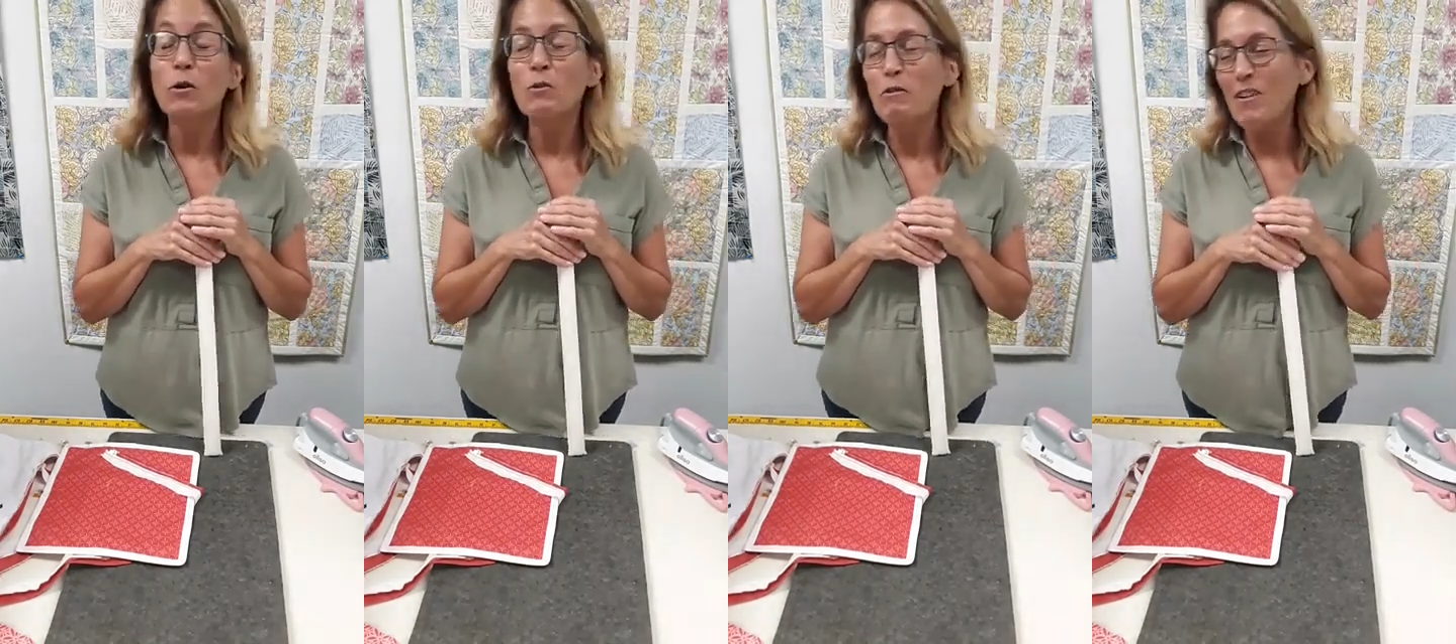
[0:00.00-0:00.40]

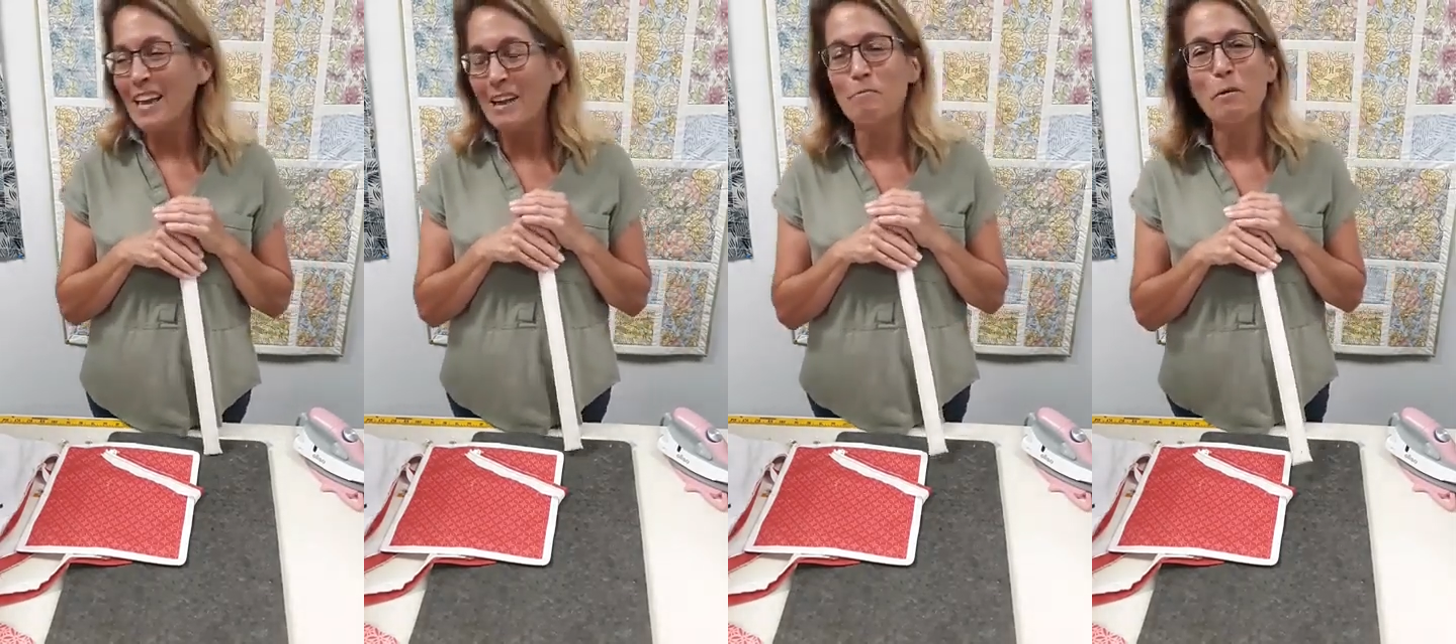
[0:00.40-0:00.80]
Cuckoo for
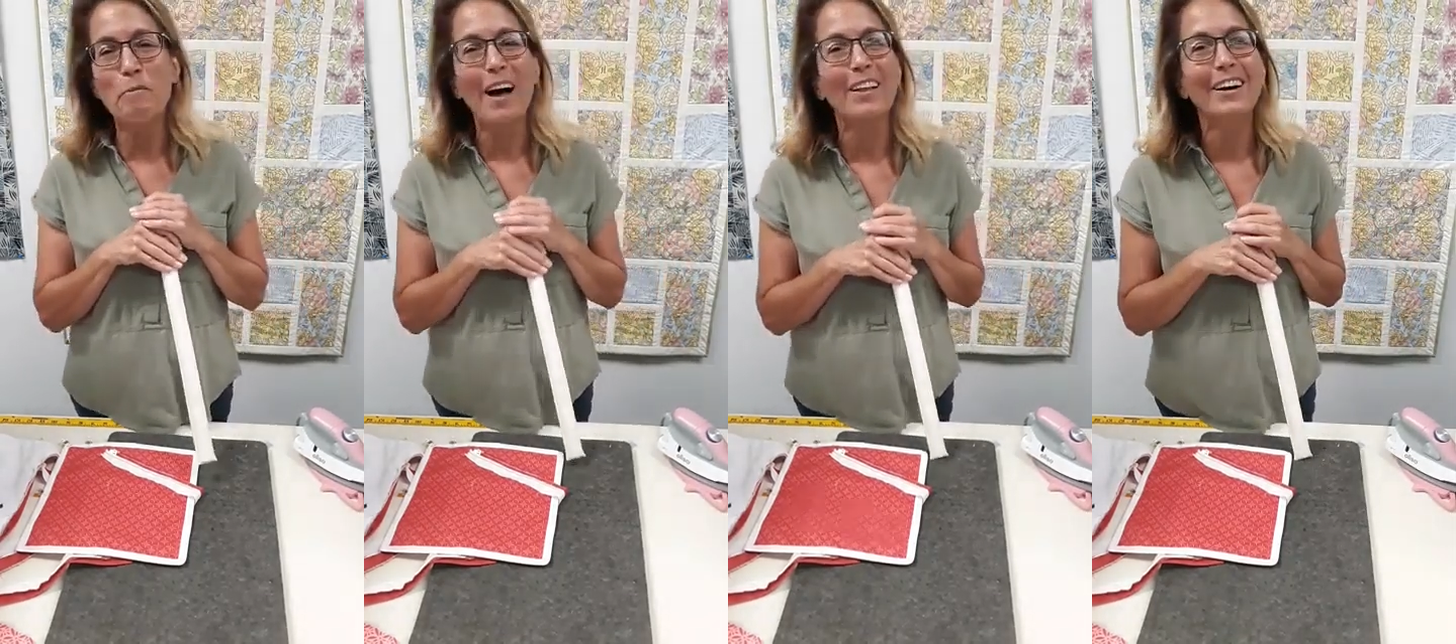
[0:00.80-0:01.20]

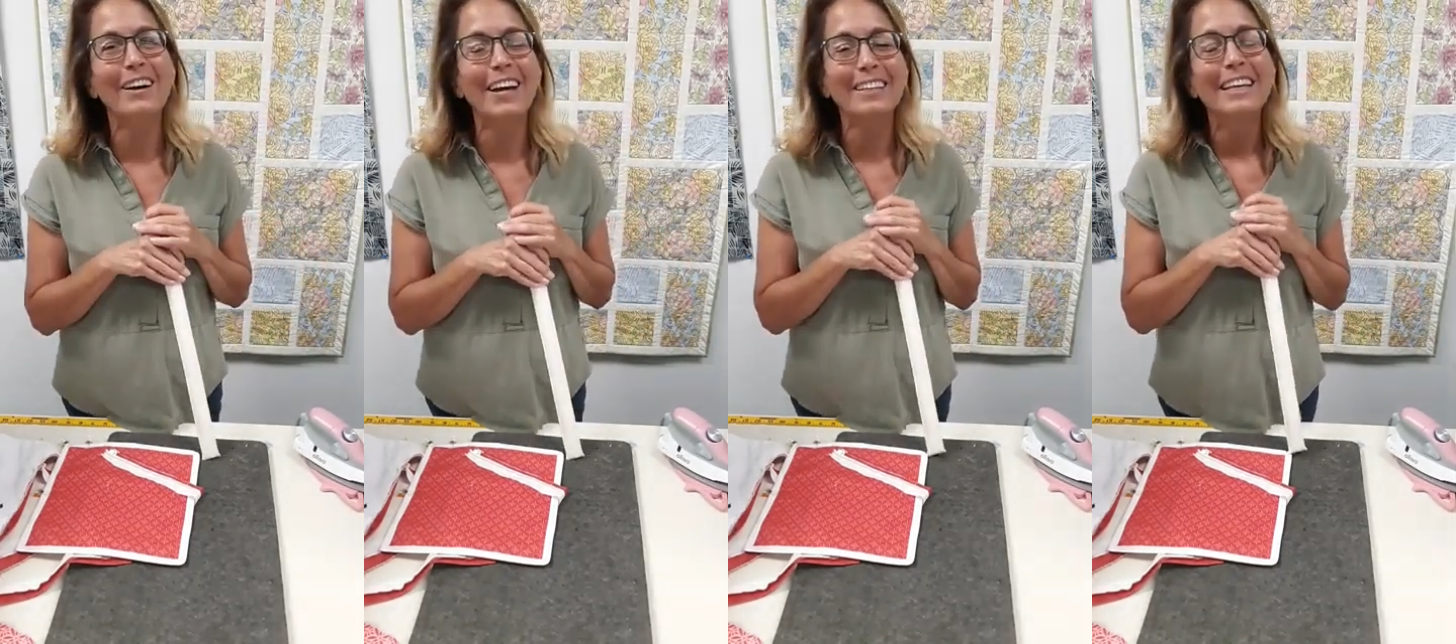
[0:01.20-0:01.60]
Kimberbell. All
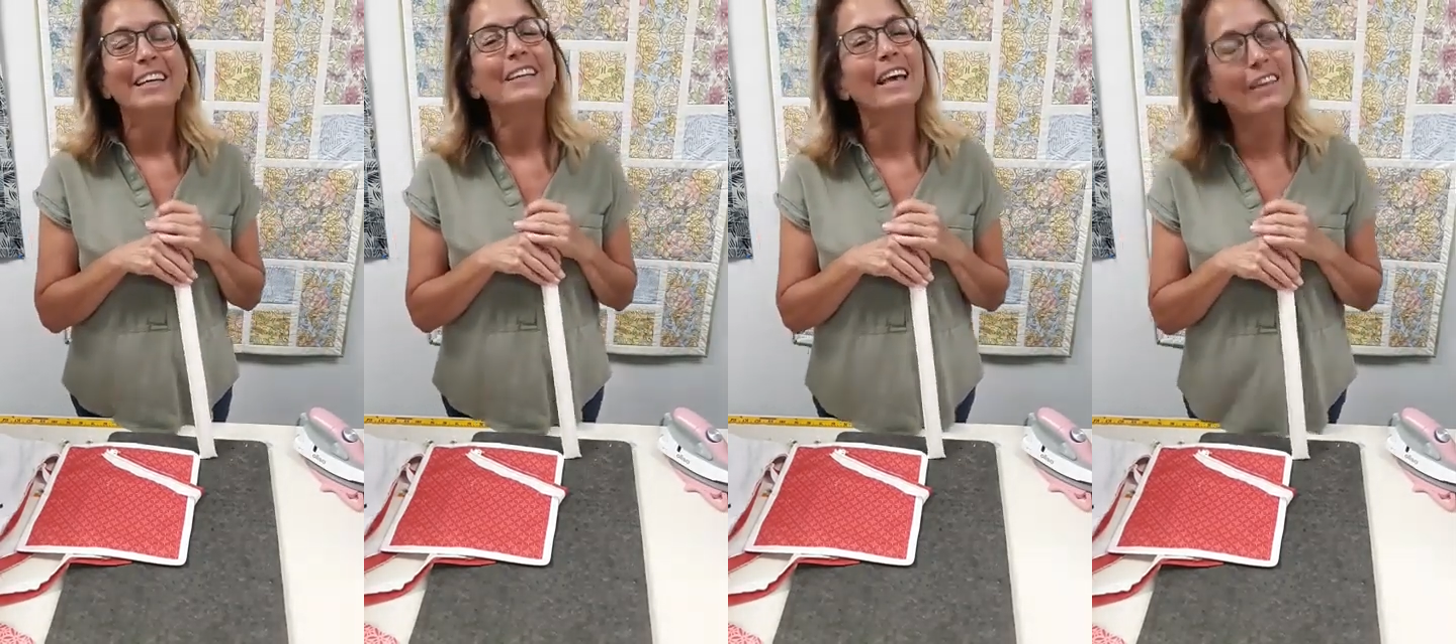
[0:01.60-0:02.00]
right.
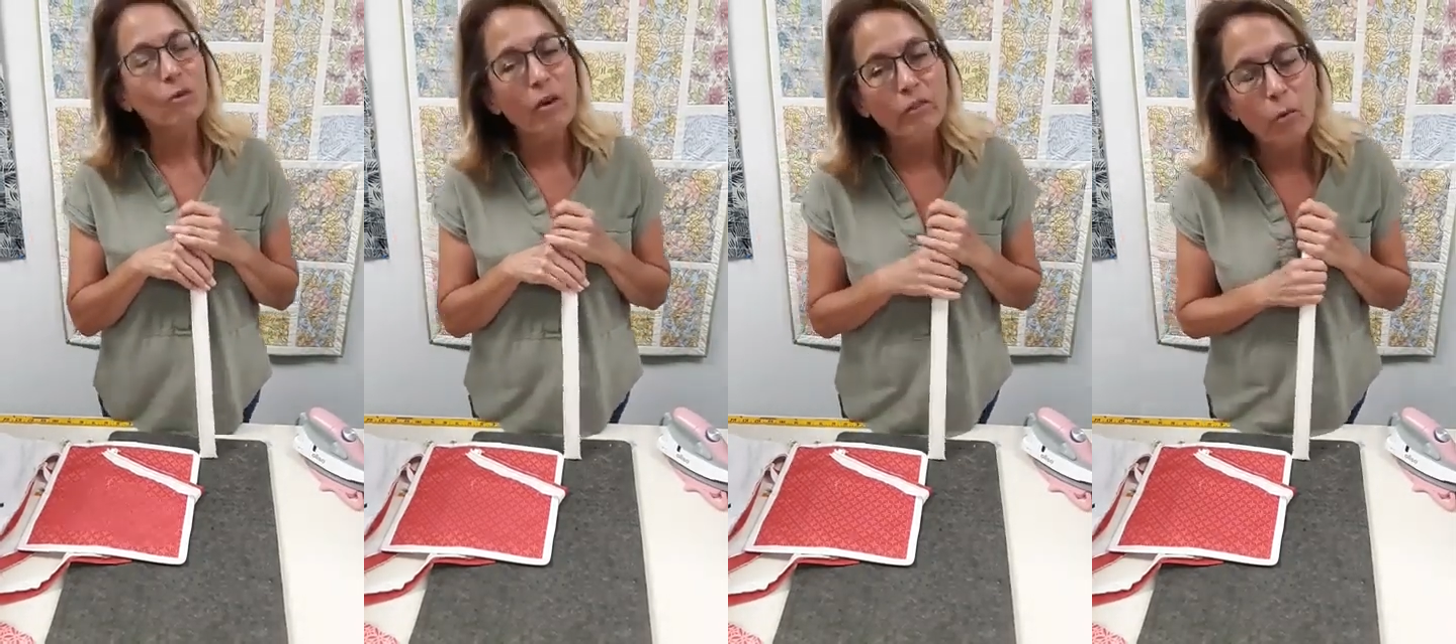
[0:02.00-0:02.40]
Thank
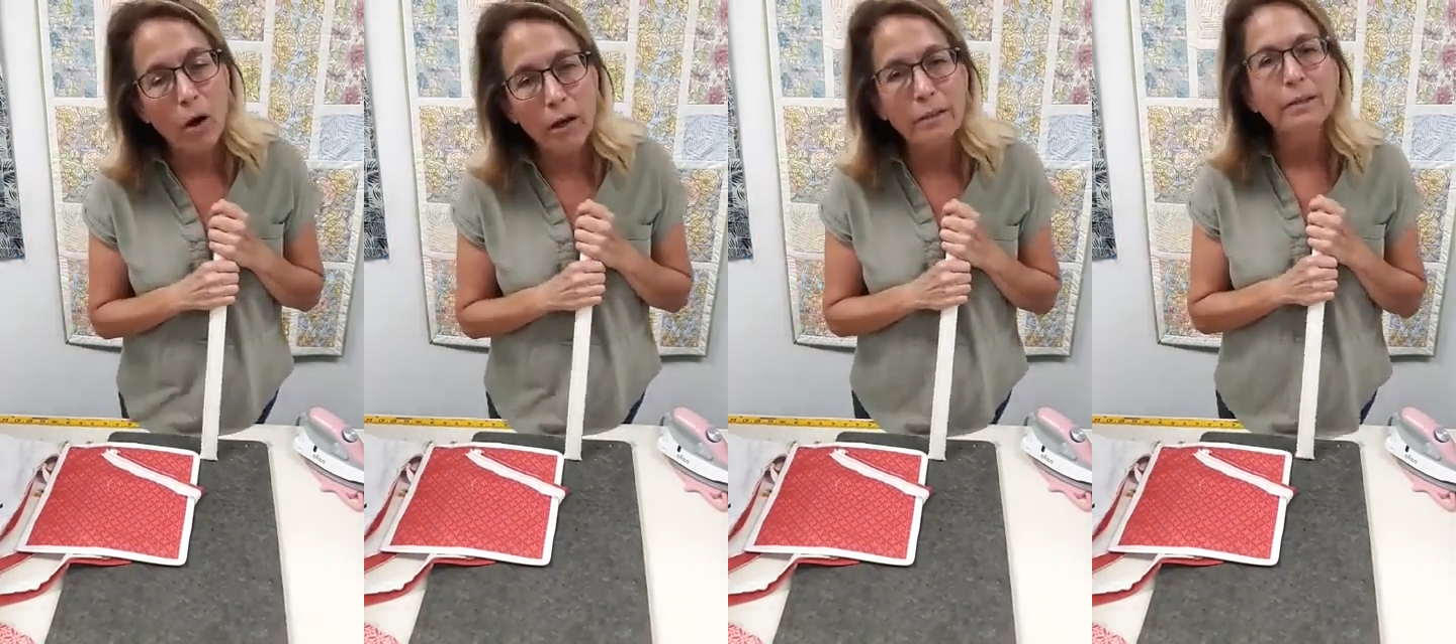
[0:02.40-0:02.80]
you,
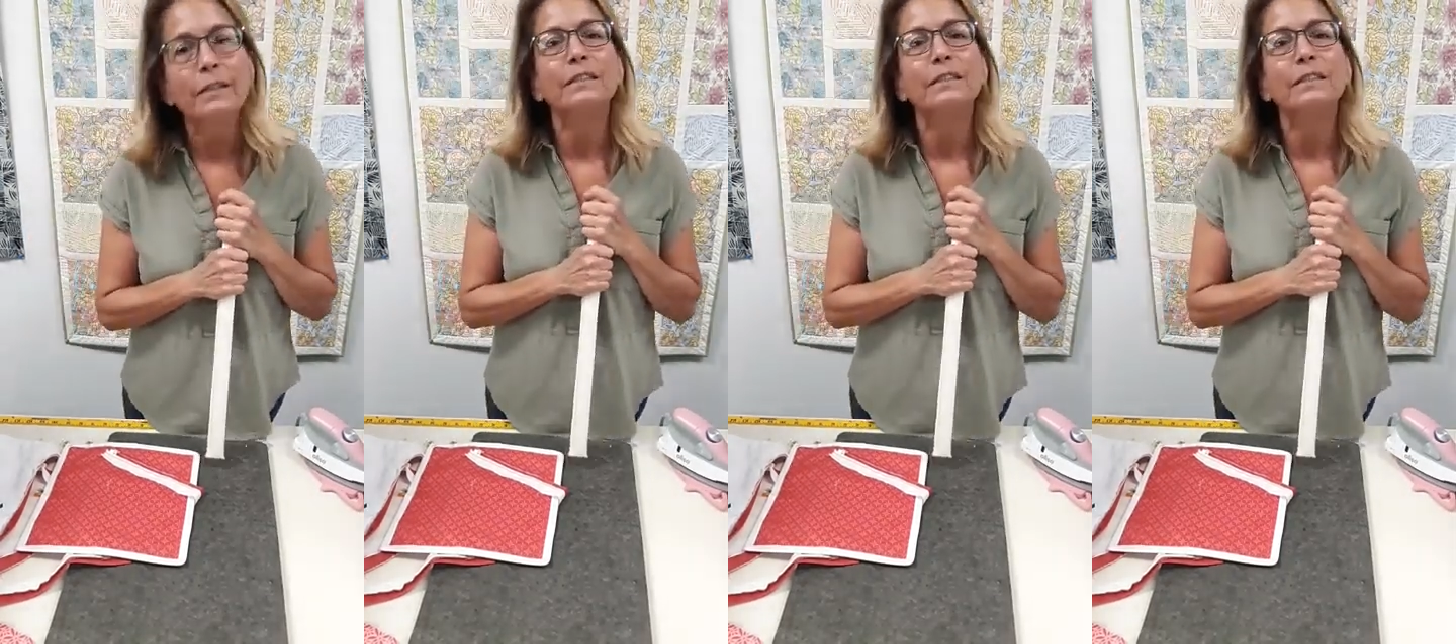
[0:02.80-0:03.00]
everyone.